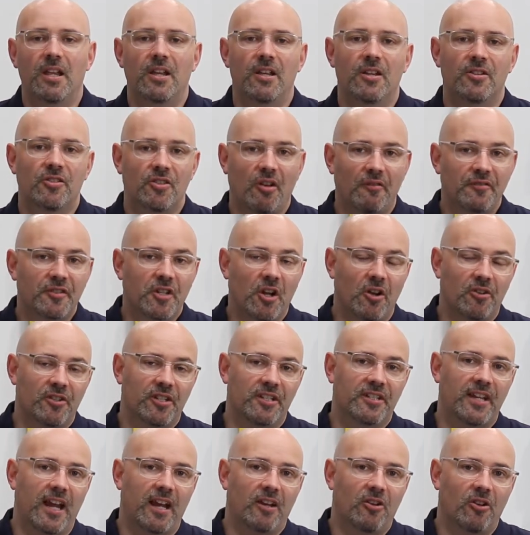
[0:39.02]
Soft starter
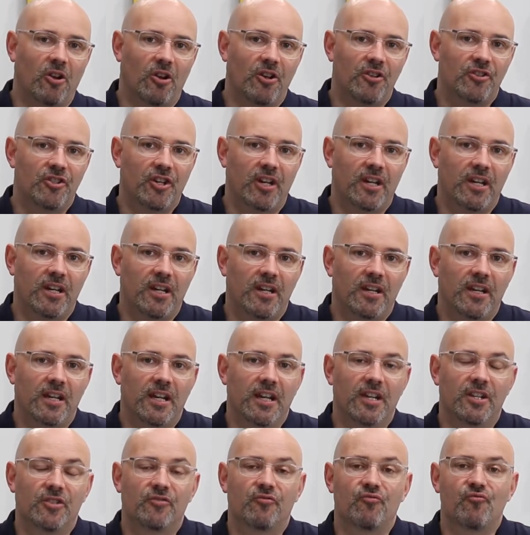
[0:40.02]
technology
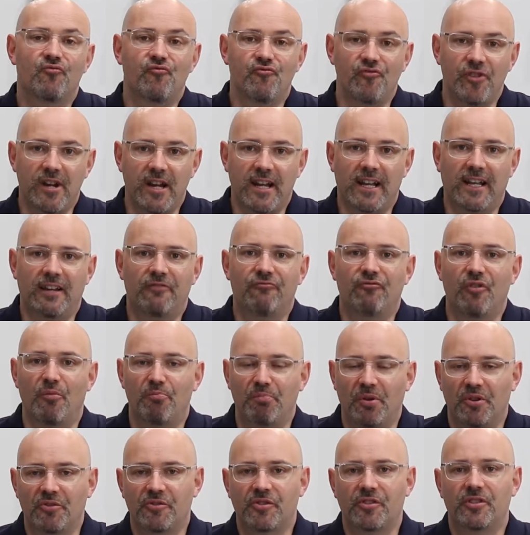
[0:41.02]
is really
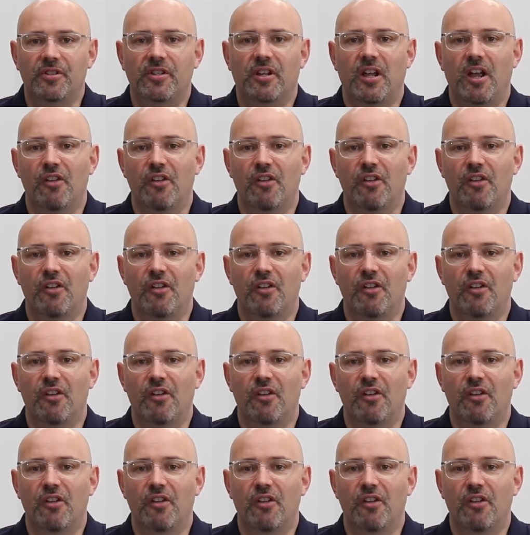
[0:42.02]
robust